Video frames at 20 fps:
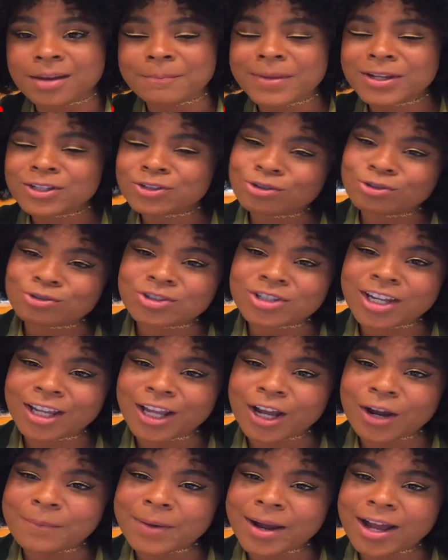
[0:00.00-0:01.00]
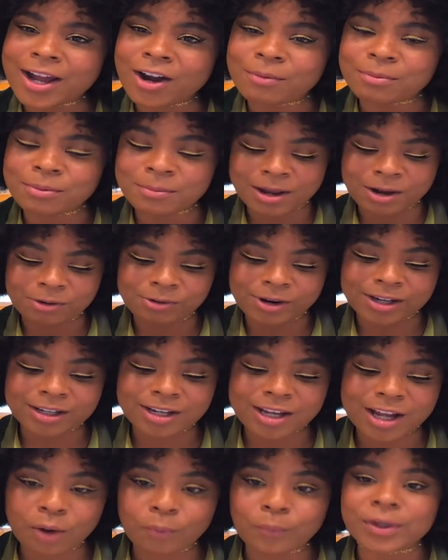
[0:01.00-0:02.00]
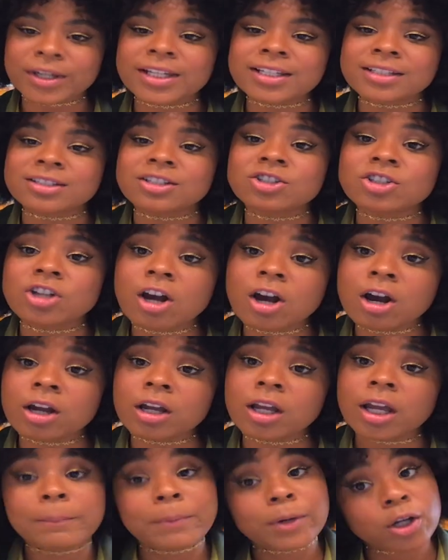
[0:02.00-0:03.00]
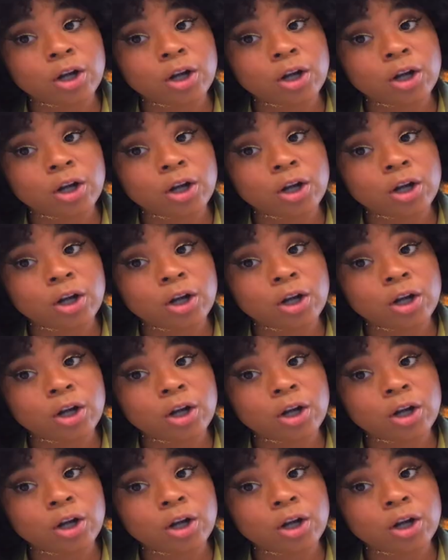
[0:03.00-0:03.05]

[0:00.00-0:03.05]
Make sure you check out my album out right now, We Need to Talk.